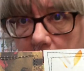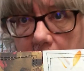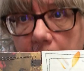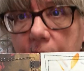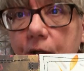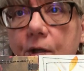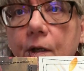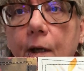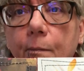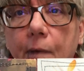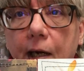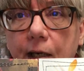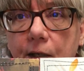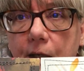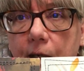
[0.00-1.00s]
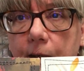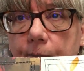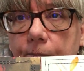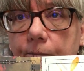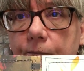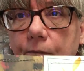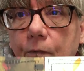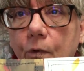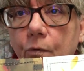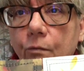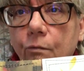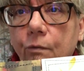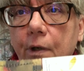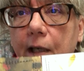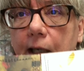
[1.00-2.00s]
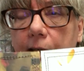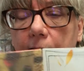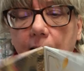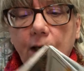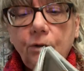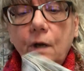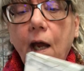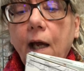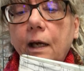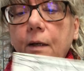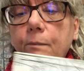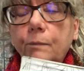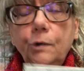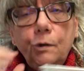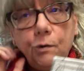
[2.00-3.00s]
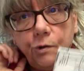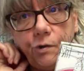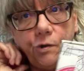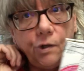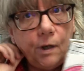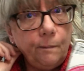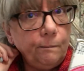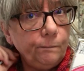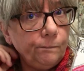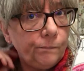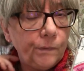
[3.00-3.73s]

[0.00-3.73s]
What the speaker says: It's amazing, really. I used some